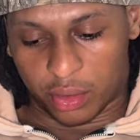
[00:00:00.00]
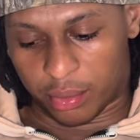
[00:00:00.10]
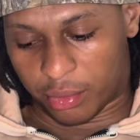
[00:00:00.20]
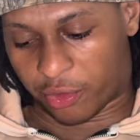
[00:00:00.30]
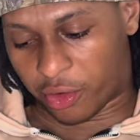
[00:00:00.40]

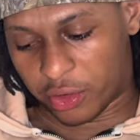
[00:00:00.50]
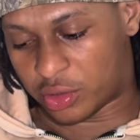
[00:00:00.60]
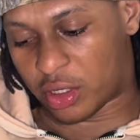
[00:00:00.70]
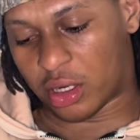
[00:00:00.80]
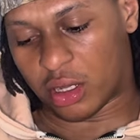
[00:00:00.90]
before you
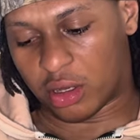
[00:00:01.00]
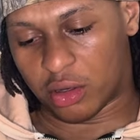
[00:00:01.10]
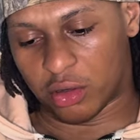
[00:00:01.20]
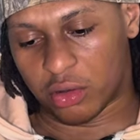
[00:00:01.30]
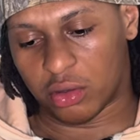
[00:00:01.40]
start a
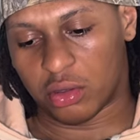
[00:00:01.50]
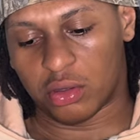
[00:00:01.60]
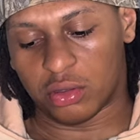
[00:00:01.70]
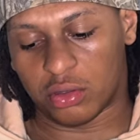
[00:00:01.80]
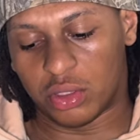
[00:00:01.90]
goal,
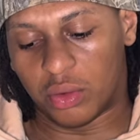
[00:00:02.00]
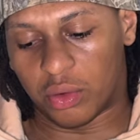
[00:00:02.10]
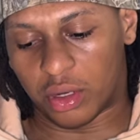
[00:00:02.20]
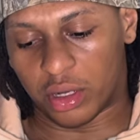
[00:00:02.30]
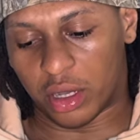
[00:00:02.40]
you
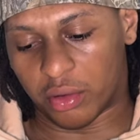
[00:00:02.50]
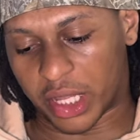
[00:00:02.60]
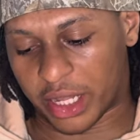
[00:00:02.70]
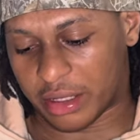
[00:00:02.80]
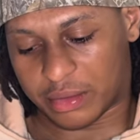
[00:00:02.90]
want to know
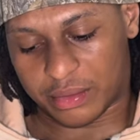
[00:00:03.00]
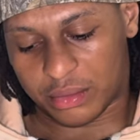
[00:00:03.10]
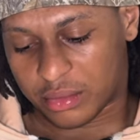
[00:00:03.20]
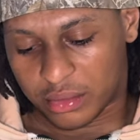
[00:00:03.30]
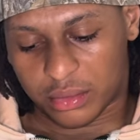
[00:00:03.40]
that,
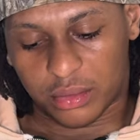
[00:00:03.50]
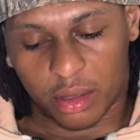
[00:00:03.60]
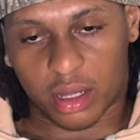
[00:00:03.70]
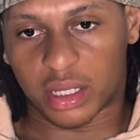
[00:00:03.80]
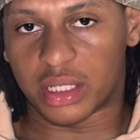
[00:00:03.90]

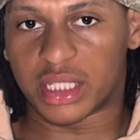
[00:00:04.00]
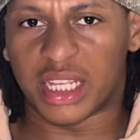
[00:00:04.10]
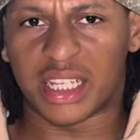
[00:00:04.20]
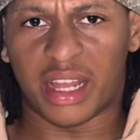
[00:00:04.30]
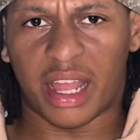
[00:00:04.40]
because
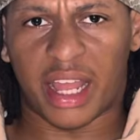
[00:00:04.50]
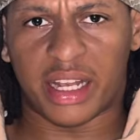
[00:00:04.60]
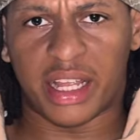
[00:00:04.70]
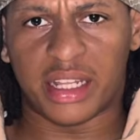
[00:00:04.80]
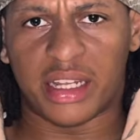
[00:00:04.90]
at
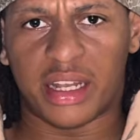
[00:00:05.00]
the end of the